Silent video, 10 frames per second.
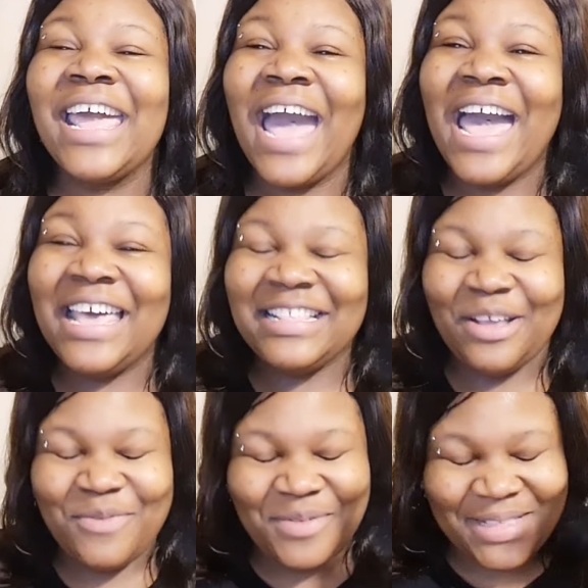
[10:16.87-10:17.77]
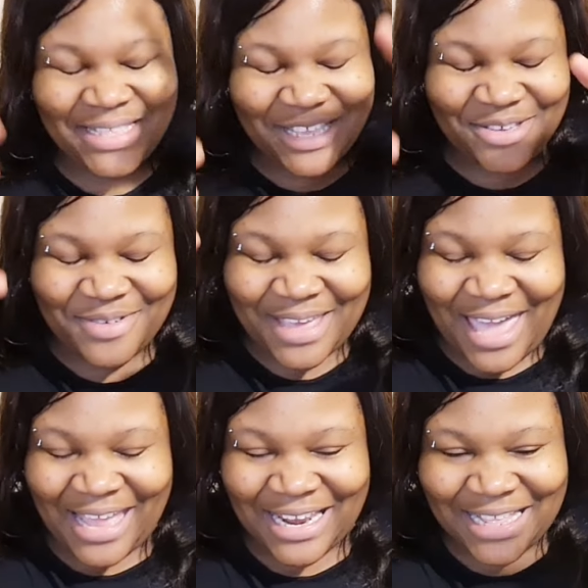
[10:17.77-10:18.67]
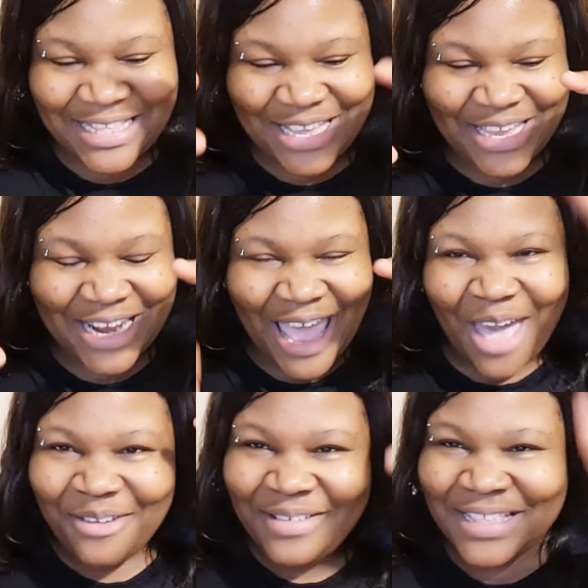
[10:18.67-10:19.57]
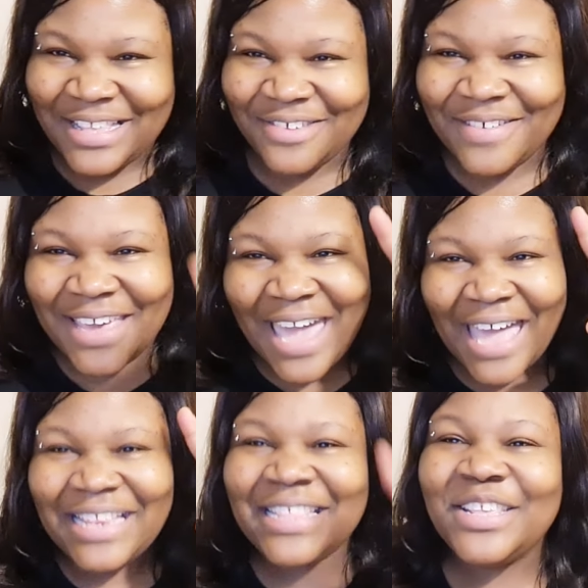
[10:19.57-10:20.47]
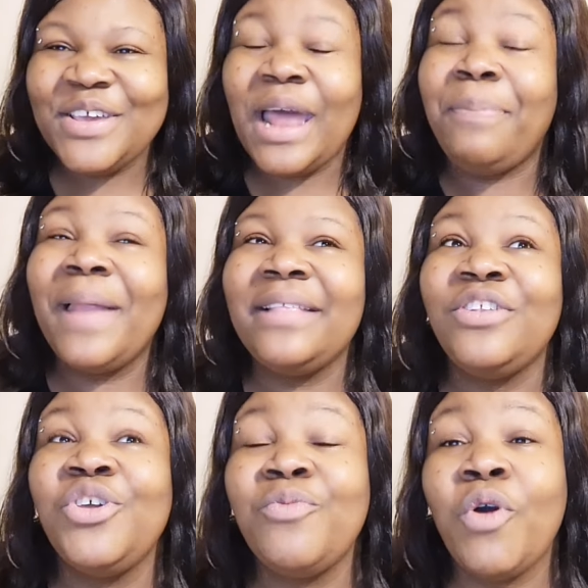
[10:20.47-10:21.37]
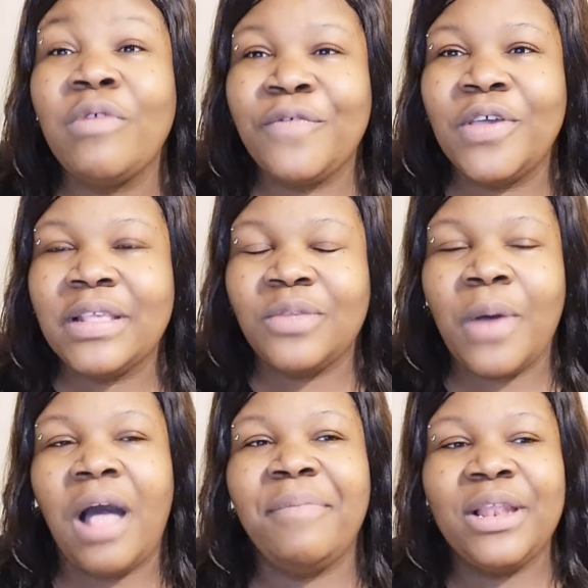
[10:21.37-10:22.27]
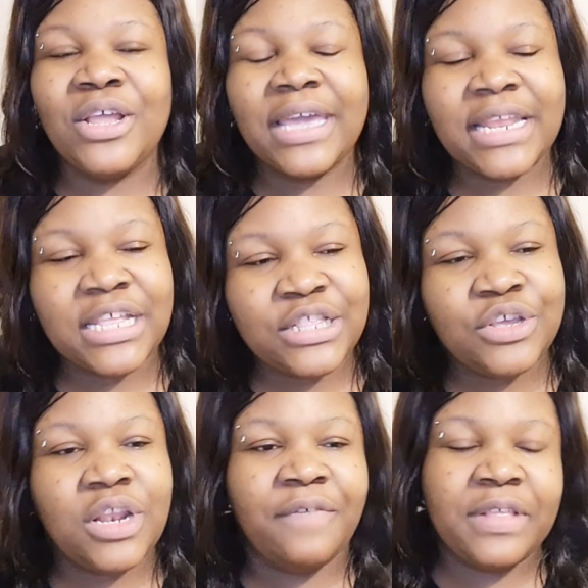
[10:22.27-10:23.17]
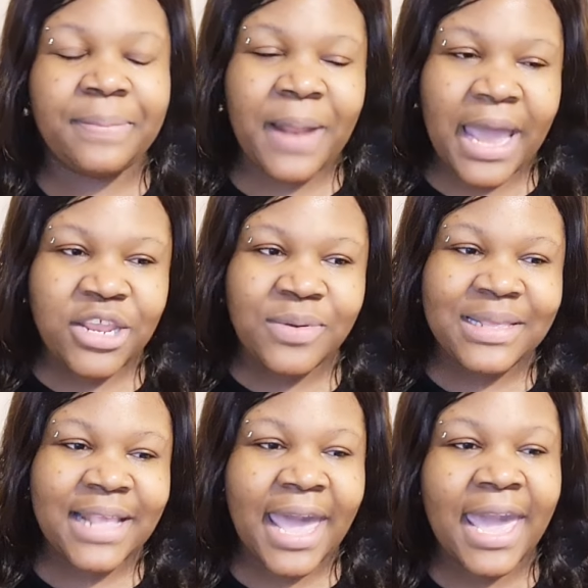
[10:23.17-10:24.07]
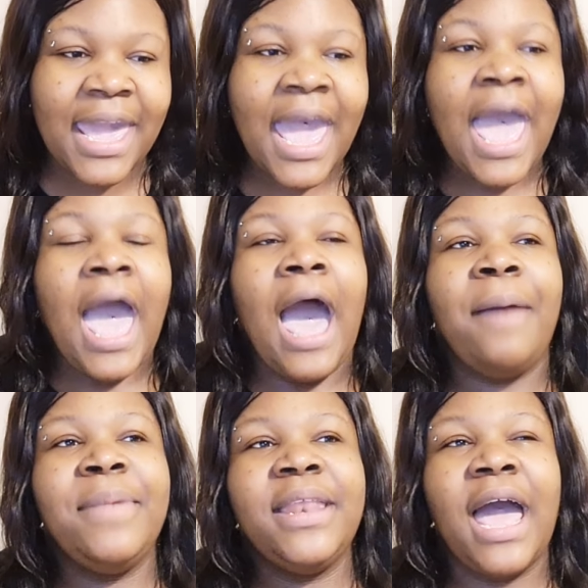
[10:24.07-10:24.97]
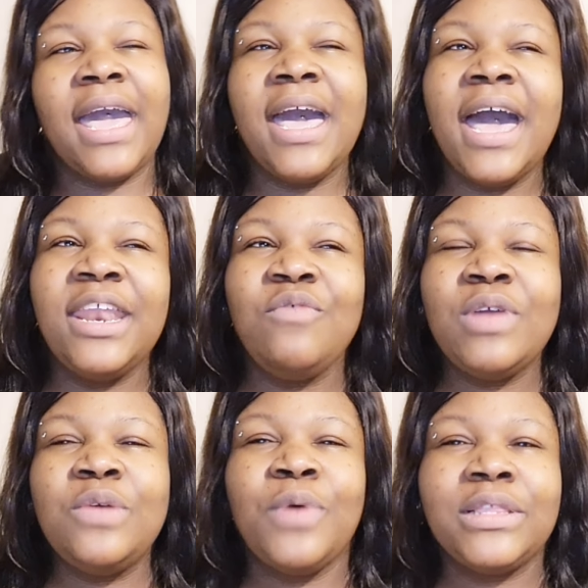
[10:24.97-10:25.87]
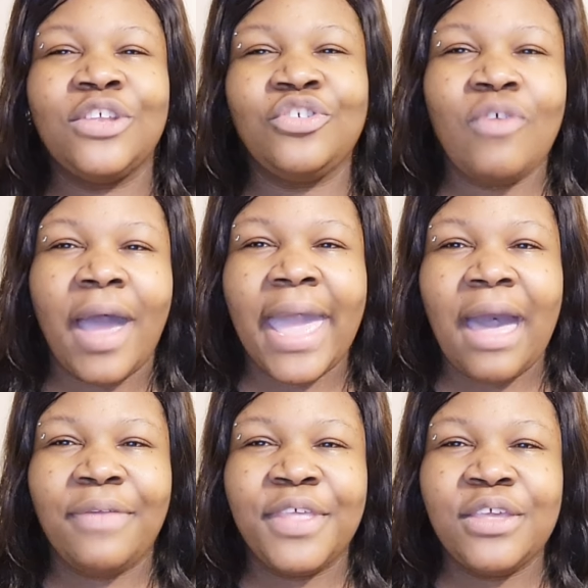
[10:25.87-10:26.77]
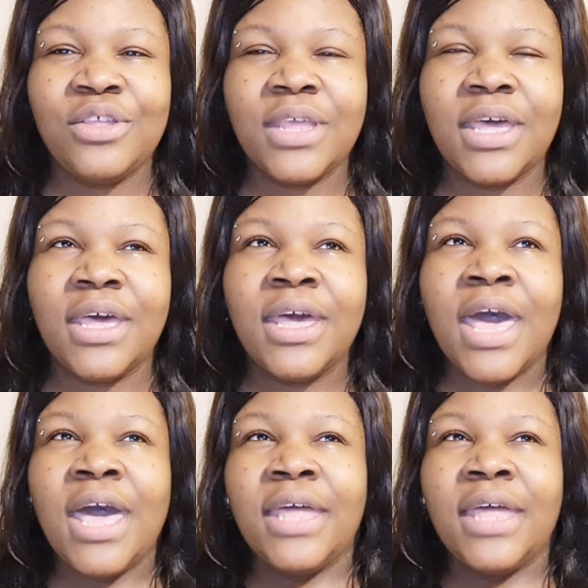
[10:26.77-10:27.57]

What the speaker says: And guys, we'll see you again soon. We'll see you again soon. I plan to do more reviews as well. I've been looking into Love is Blind USA. I mean, I kind of really want to try out the